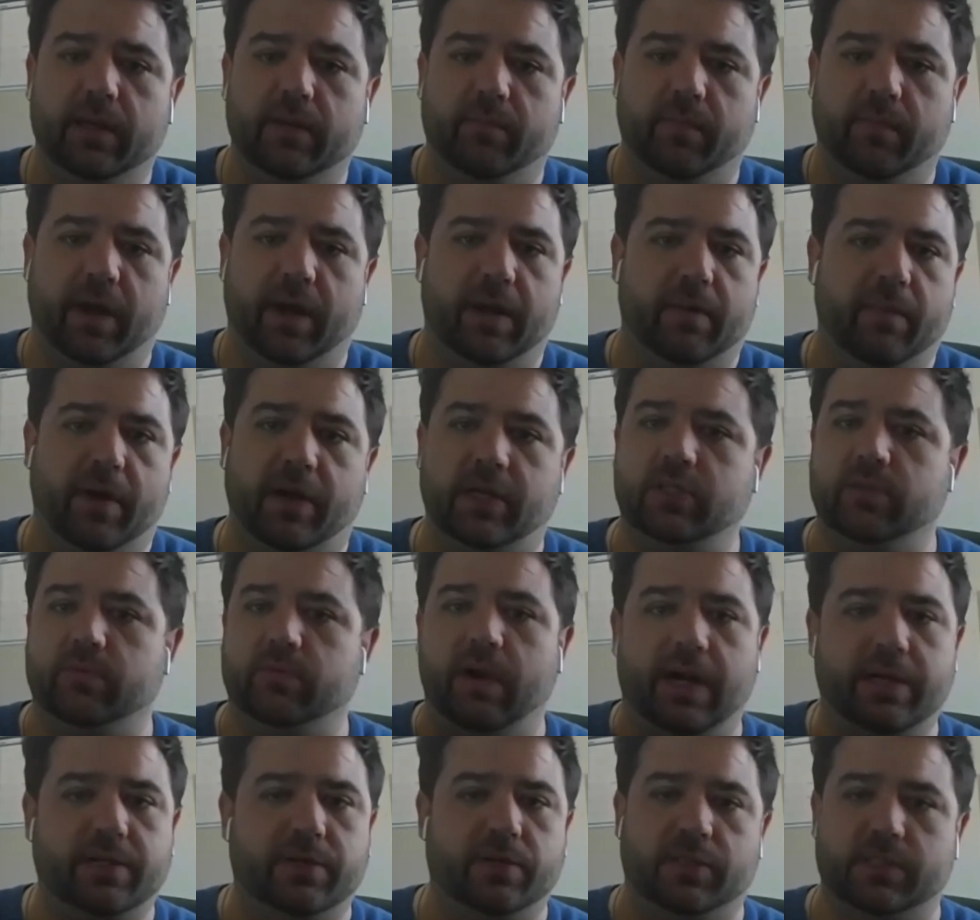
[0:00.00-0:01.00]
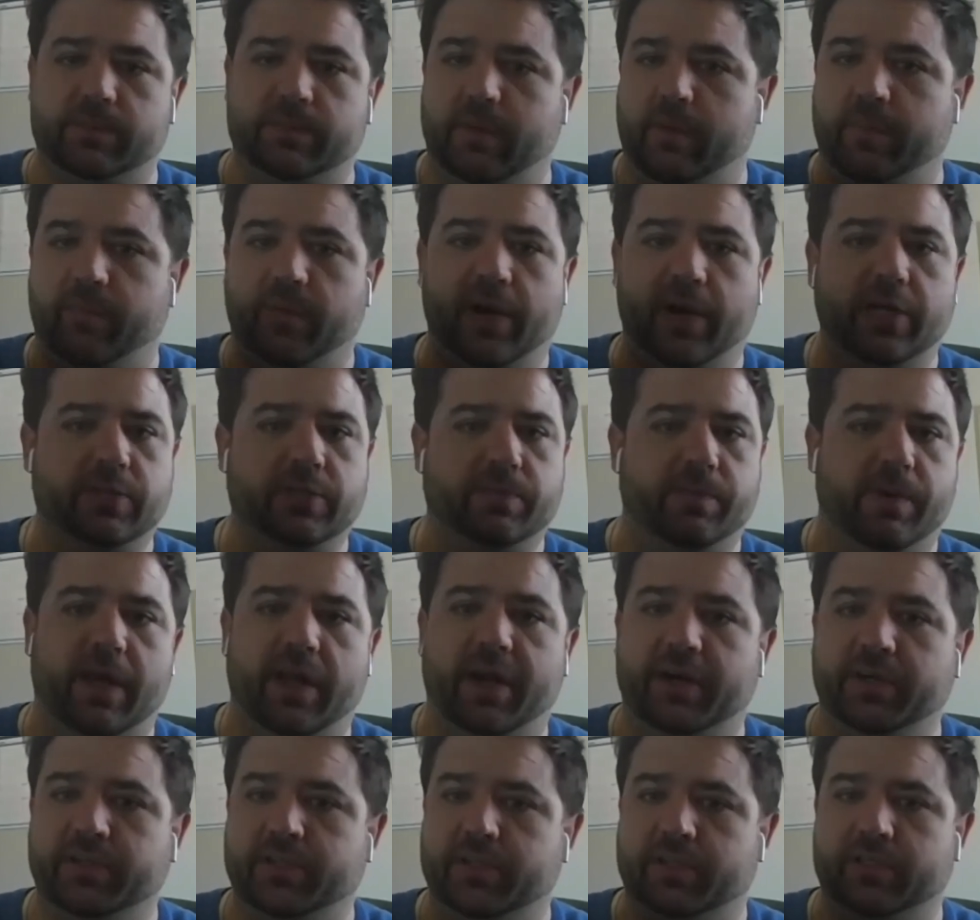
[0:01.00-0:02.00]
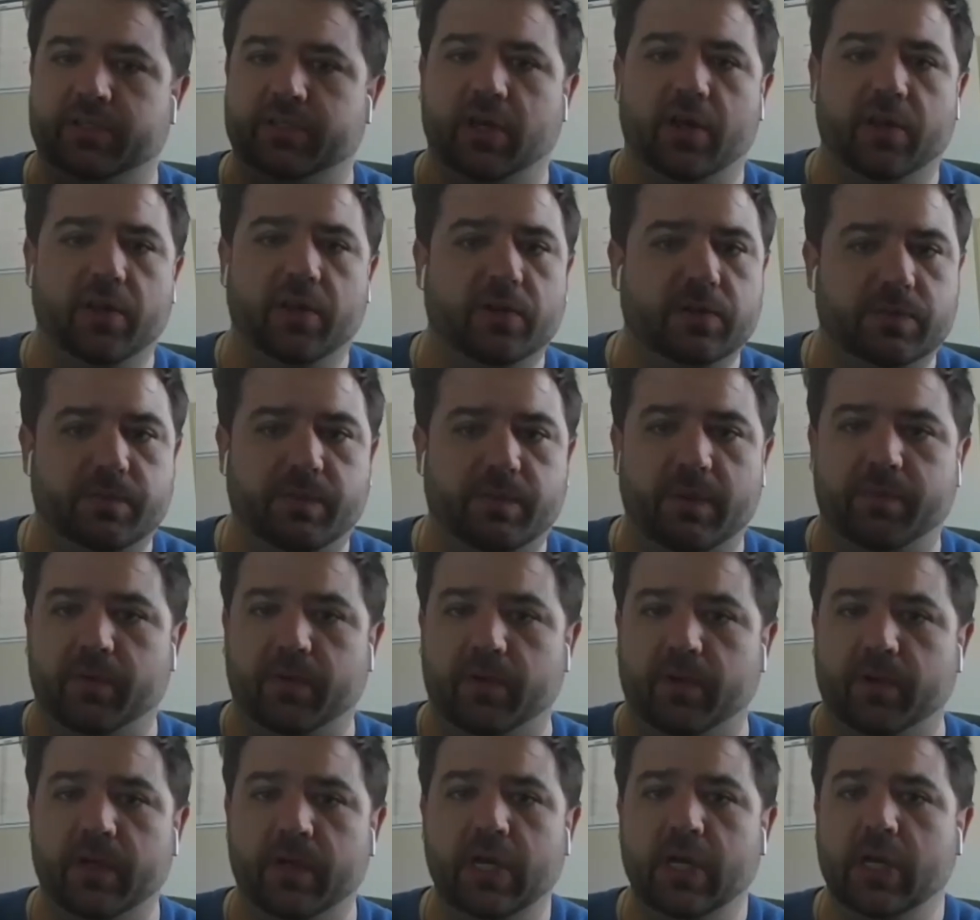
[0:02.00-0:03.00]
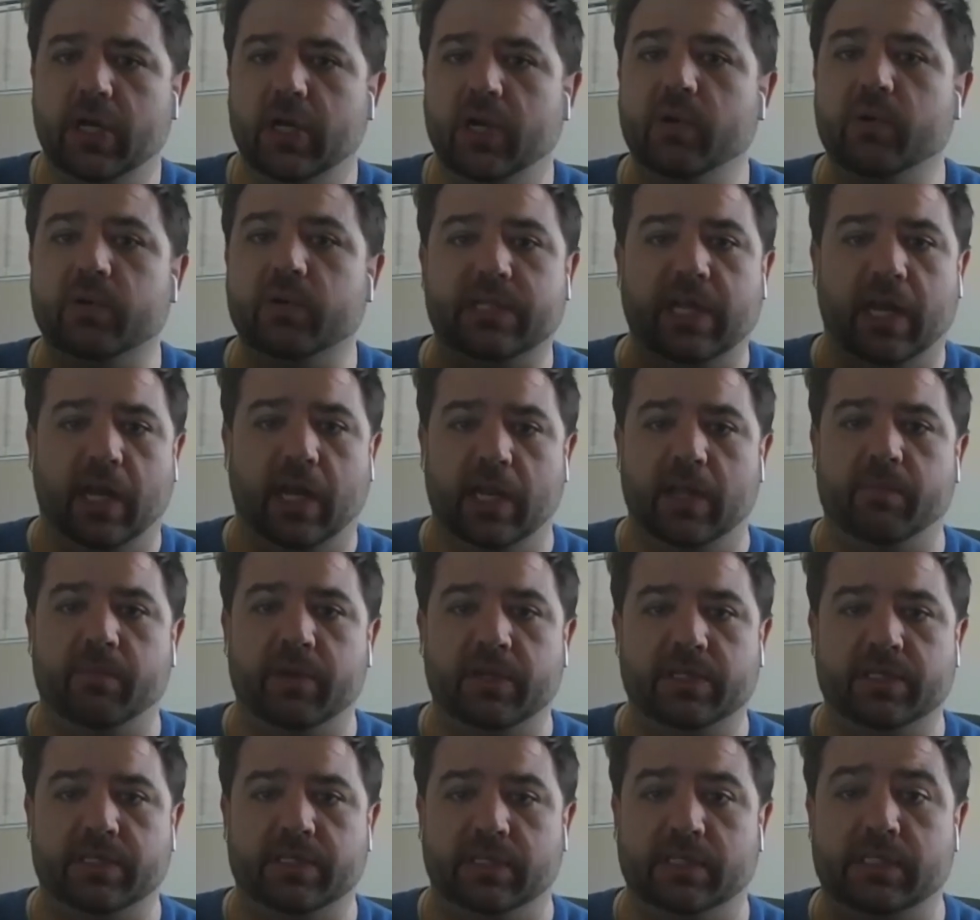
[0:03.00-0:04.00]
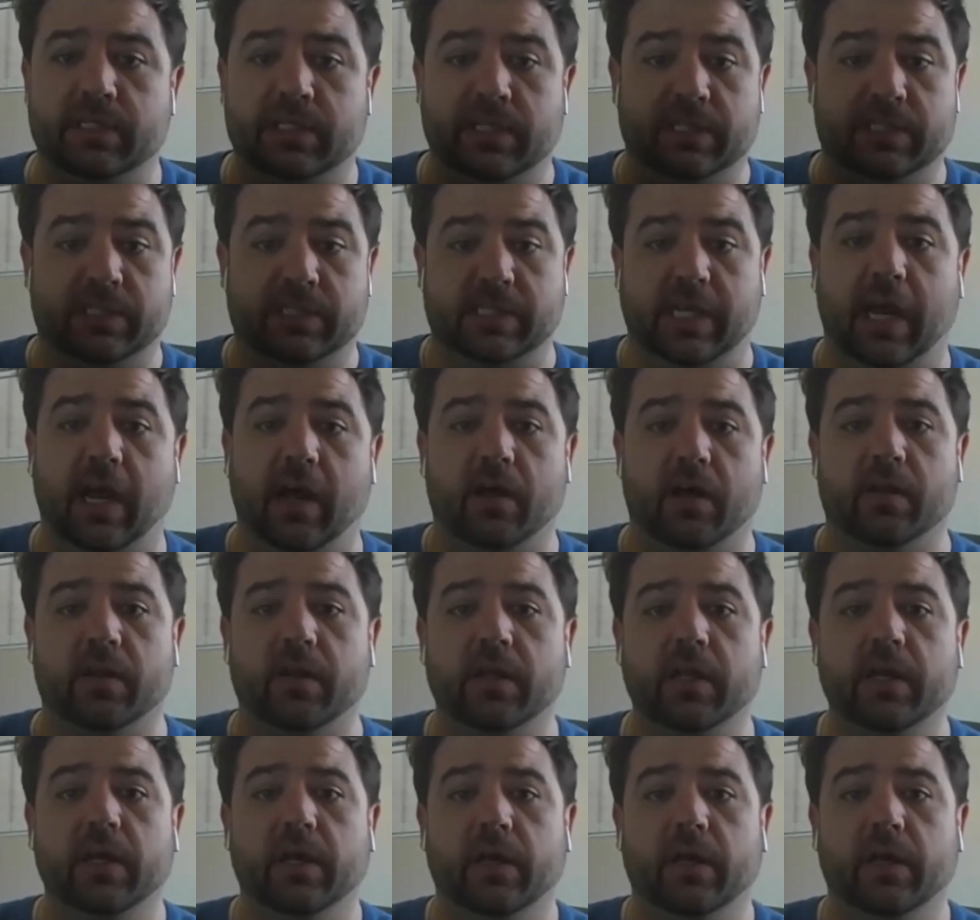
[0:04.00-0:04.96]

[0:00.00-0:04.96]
My directors, my branch managers, all those people who were telling me to sell